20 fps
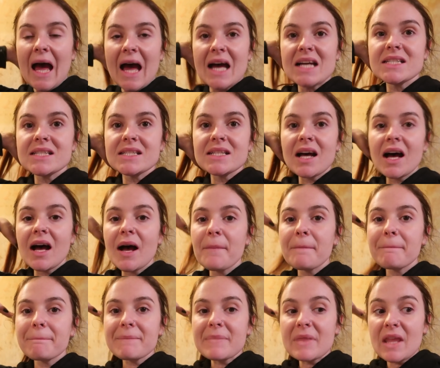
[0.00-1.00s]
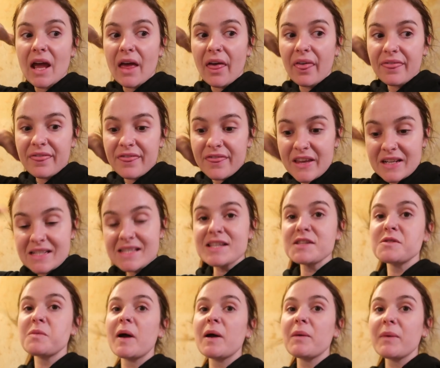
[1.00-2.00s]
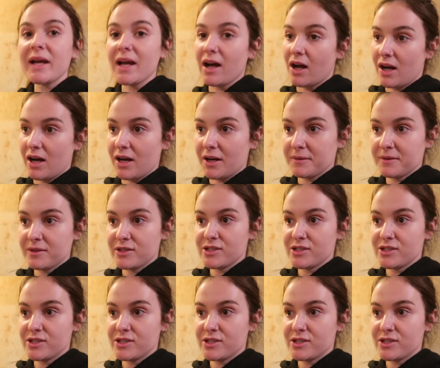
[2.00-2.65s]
And this is where we are.